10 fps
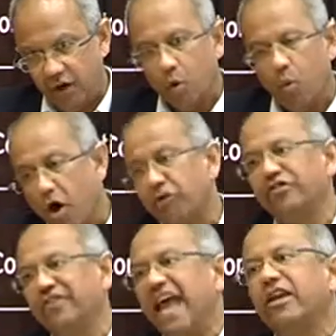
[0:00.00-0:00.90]
What
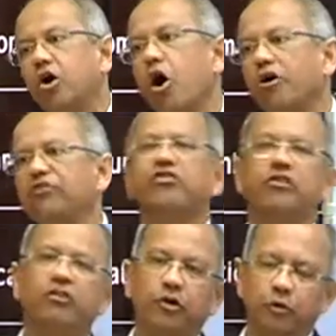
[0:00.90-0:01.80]
then
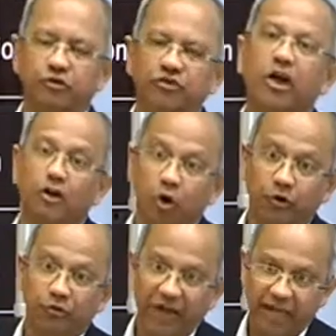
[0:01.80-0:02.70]
constitutes
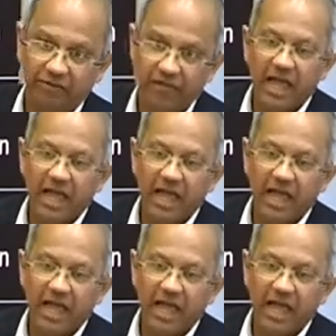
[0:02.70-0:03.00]
good faith?